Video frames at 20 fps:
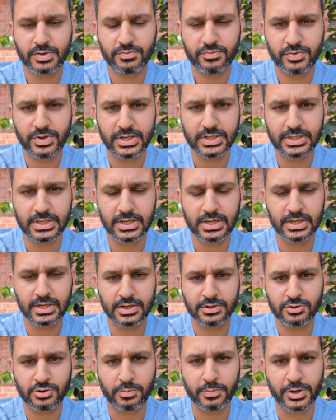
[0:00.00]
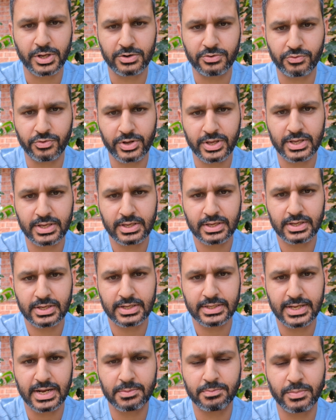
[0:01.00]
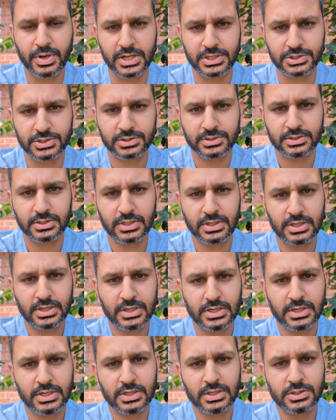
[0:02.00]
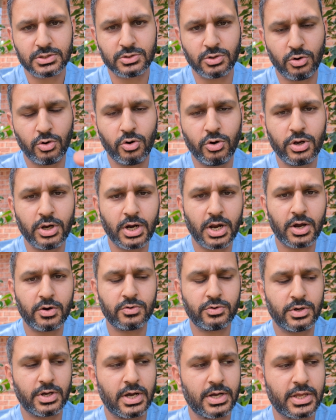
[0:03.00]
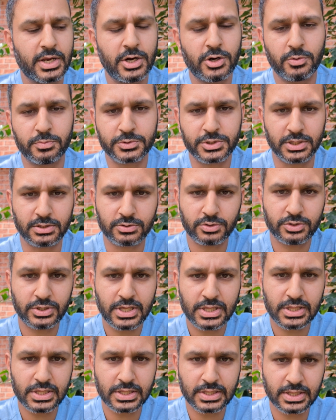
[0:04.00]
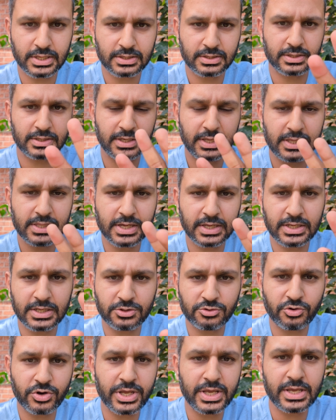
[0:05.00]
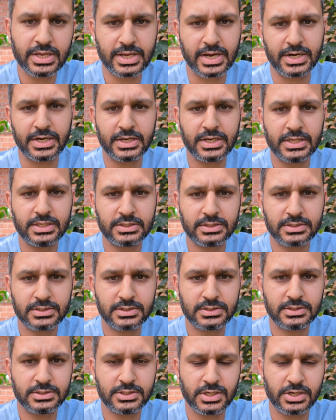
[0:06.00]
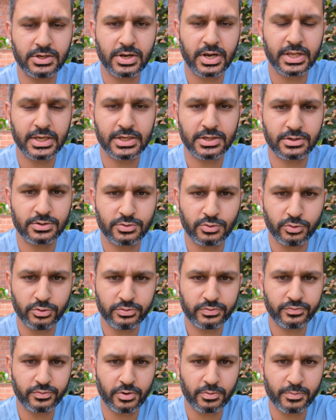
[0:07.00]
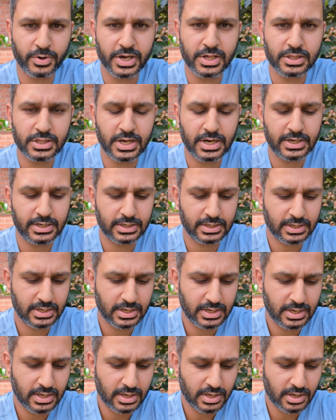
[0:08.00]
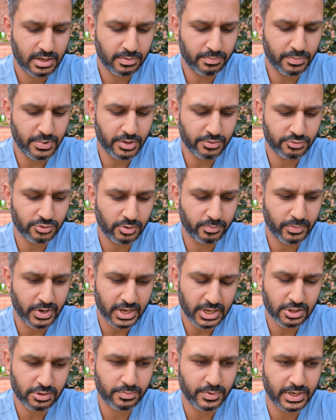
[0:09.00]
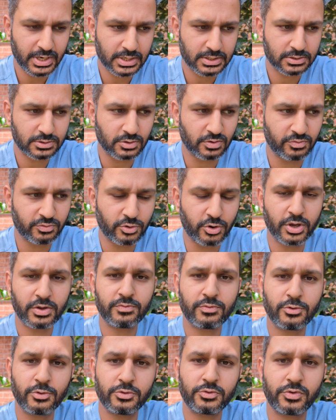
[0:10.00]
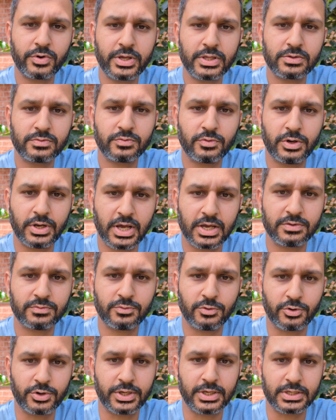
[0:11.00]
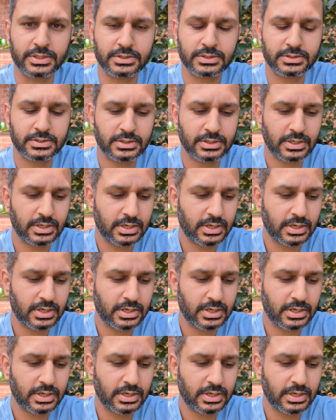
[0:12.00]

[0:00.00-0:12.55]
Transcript: feed the tropical tree in that mulch. So all around a great option. So these are the three categories, generic rules from my side based on my experience of growing fruit trees for last 4 years.